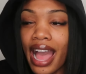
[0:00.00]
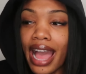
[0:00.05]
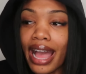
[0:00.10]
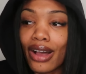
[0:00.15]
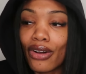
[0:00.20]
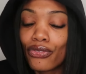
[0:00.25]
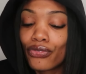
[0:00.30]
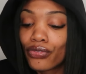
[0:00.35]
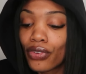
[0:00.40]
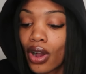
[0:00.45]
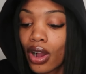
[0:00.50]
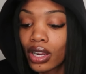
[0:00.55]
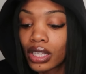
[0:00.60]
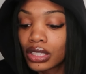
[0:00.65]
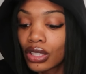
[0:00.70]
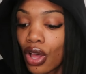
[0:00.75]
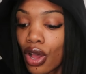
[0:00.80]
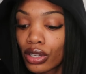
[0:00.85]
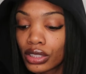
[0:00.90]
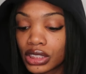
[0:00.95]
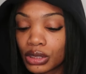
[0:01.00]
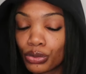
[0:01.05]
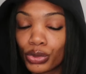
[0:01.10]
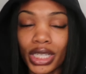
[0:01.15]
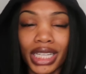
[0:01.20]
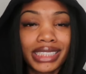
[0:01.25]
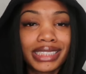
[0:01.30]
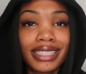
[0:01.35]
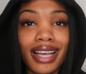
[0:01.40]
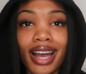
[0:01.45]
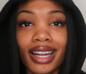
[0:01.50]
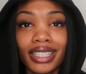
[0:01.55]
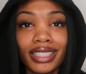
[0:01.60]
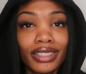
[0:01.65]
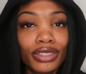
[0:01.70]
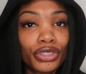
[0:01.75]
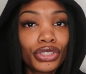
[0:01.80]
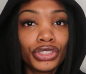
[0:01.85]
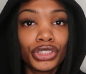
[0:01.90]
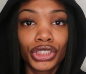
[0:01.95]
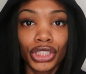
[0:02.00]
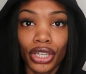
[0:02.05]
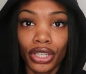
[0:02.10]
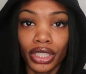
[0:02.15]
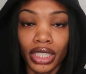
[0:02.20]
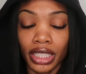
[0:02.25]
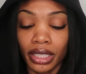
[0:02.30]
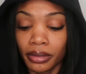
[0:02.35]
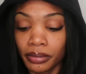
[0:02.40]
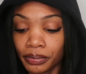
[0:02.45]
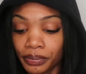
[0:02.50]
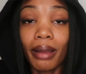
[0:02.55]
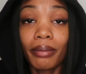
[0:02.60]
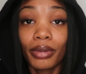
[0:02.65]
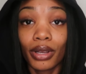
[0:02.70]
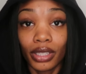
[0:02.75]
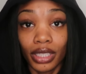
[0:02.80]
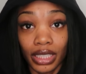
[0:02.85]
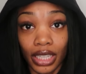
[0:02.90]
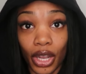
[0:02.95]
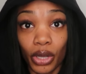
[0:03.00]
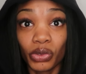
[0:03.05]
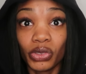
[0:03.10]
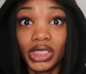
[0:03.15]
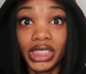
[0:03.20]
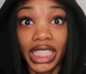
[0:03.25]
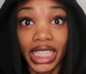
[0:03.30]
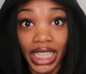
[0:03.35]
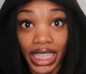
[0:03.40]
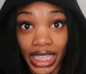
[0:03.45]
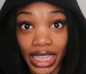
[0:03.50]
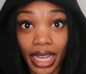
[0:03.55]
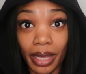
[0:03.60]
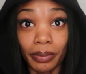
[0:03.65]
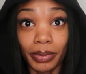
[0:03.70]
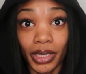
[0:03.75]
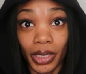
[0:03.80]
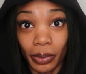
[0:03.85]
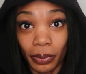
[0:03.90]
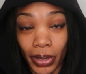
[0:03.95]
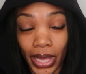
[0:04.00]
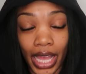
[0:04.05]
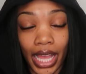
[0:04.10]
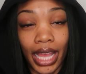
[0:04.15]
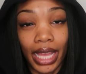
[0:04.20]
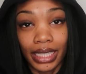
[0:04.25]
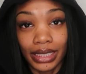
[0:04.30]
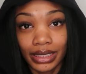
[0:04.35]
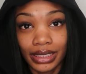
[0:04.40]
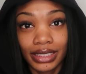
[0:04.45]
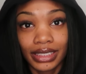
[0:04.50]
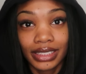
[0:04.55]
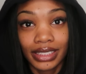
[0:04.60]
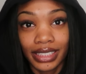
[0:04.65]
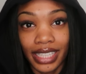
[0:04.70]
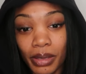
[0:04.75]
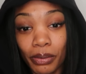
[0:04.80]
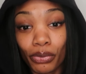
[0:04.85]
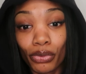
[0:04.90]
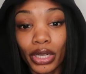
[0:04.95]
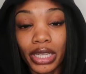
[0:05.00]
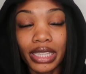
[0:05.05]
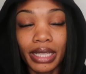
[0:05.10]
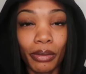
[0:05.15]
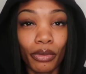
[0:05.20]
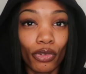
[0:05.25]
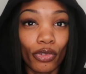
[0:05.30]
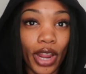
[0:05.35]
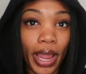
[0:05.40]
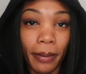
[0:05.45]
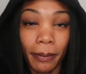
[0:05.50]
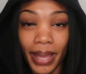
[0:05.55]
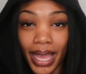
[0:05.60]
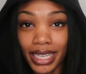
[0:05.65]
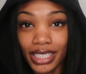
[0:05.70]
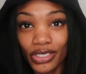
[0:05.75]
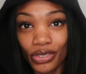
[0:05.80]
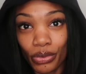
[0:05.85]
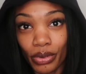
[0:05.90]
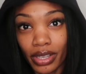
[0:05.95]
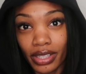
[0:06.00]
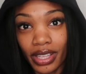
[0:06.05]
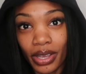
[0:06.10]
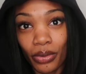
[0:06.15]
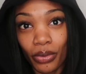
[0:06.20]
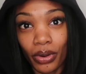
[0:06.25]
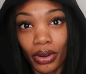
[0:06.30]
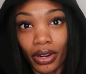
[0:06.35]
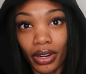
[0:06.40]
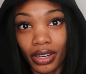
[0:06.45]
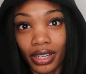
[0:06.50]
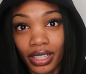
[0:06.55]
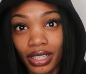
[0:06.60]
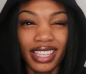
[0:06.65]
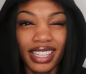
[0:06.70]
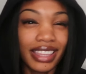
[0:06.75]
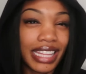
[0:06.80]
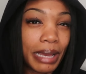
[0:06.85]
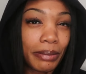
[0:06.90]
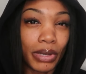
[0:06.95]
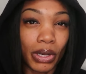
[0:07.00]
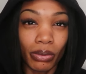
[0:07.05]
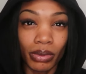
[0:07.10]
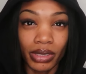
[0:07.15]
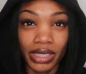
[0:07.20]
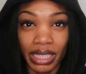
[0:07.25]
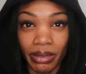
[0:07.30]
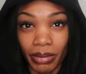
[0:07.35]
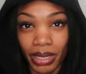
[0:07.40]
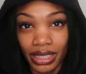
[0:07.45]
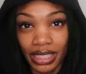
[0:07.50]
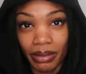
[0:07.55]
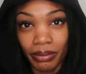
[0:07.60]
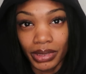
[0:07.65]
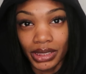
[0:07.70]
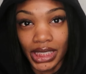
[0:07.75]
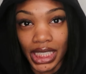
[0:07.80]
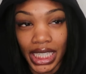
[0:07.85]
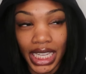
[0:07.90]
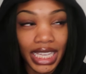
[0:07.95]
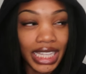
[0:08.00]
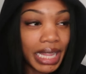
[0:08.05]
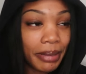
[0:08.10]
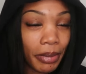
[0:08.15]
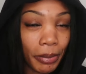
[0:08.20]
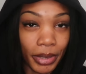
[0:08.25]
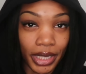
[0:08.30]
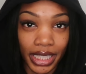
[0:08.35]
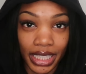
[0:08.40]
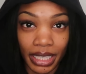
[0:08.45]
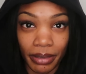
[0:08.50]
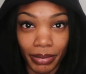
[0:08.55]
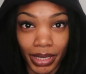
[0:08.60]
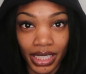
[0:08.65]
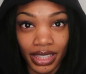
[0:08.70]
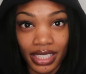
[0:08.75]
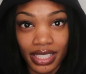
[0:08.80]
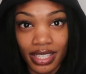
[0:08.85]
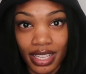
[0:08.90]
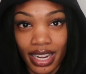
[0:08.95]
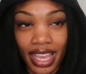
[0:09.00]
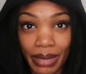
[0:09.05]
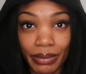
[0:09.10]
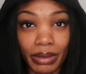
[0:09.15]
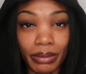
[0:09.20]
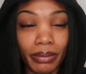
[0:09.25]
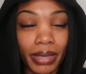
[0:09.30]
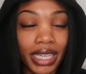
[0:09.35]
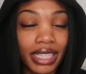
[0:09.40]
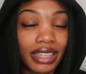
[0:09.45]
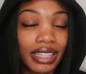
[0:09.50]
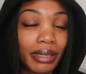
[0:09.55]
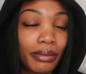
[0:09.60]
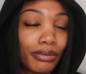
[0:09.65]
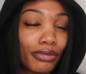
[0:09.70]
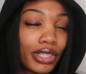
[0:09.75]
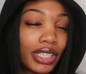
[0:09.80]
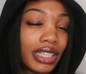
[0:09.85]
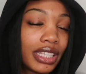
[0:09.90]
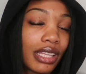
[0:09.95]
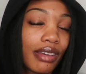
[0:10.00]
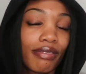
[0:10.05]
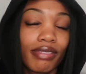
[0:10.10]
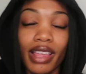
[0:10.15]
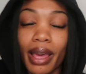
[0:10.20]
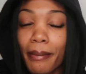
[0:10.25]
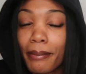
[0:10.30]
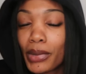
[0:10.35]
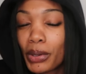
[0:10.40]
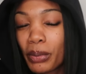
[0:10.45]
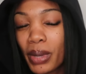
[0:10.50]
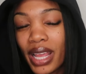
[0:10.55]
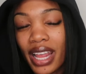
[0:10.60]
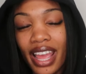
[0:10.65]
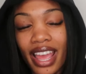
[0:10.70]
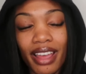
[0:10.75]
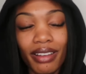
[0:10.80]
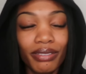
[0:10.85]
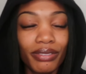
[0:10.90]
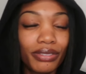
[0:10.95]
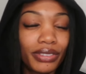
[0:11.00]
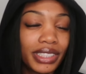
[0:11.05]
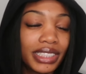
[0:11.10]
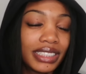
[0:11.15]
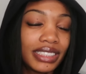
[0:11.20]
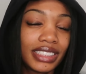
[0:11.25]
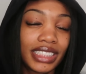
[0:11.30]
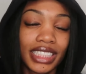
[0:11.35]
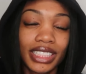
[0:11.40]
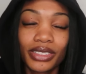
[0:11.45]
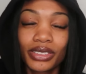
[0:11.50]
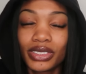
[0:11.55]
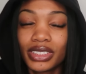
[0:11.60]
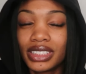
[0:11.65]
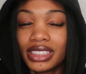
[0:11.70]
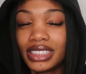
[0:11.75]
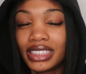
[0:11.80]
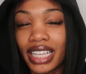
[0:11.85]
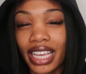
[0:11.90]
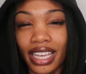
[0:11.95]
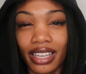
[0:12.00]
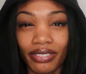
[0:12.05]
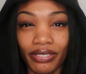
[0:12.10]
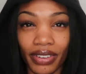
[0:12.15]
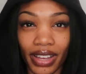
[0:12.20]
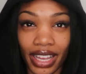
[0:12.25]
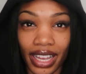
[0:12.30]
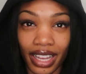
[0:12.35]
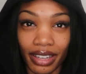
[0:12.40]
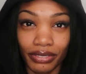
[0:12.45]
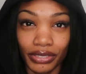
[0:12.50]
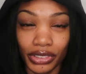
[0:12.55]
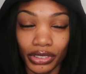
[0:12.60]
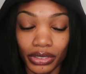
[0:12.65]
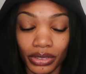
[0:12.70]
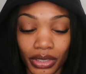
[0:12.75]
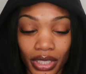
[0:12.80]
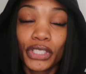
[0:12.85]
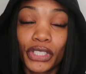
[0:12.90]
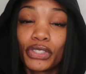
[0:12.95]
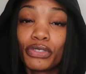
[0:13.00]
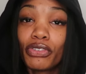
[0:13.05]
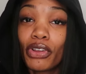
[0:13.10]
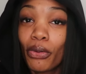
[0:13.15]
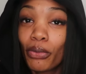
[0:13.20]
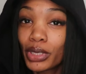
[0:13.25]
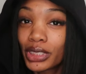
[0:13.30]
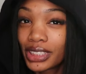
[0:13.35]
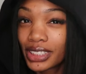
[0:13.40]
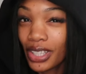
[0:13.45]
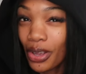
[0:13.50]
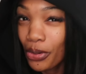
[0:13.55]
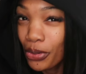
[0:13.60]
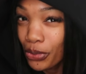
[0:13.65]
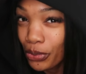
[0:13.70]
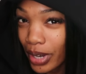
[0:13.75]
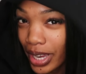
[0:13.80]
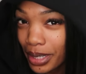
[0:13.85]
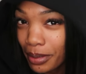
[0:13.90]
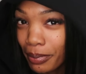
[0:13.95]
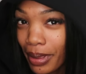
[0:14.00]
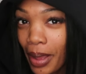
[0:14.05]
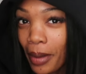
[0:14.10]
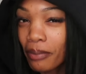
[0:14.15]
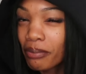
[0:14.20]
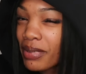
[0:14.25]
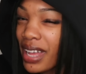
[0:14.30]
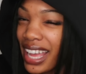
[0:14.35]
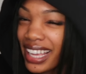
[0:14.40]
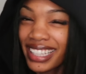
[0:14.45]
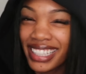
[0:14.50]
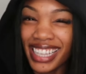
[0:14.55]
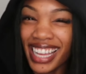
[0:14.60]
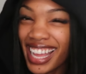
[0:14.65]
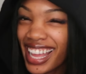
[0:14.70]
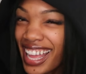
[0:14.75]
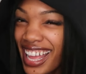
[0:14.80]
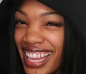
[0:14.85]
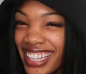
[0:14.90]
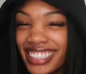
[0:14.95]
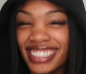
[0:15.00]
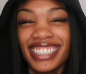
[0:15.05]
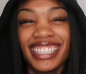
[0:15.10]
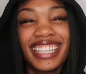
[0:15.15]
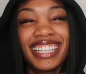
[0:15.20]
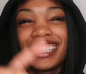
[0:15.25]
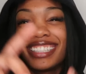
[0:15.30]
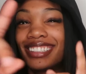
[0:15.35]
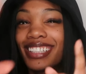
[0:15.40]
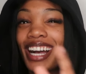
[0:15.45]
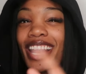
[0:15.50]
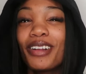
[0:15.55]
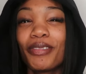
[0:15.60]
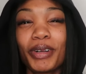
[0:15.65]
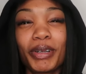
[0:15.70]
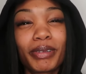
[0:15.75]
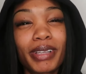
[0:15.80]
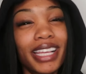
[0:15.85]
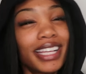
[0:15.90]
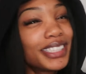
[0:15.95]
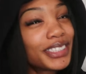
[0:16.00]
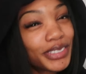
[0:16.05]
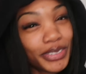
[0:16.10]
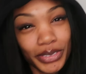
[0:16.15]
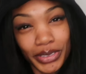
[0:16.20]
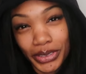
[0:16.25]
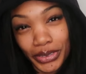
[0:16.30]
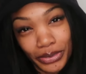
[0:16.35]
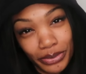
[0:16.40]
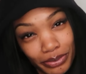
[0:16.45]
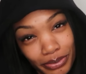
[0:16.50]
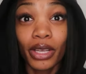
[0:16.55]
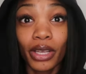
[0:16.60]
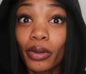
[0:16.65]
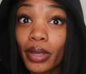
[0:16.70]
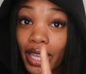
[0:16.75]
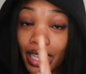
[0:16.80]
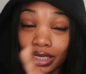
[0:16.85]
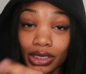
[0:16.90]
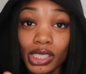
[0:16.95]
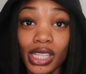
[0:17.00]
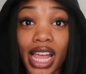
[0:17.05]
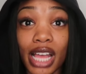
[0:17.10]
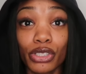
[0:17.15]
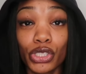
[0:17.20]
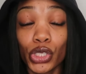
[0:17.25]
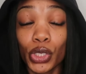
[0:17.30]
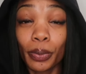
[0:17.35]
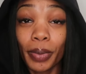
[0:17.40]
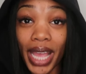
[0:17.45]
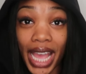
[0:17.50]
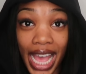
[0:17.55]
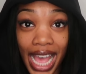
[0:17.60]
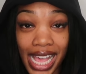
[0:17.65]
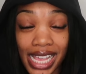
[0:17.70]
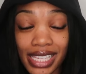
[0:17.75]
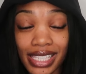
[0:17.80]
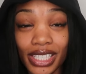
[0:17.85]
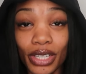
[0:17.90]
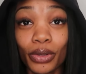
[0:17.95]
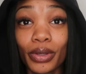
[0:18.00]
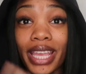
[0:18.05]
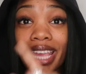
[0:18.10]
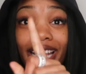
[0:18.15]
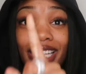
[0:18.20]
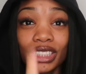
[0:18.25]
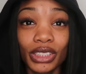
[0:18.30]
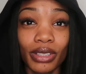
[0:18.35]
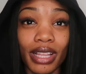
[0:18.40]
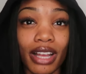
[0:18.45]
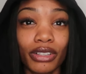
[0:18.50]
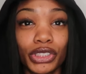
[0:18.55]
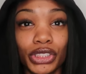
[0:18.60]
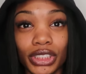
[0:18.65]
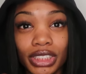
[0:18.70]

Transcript: how far along someone has gotten in their journey, I'm gonna go digging up their past to bring them right back to where they were in that moment they made that mistake, in that moment they committed the sin. I'm gonna make them relive that moment every single day if I have to. But you know what's so great about my God? God won't cancel you. He'll cancel out your past. He'll cancel out your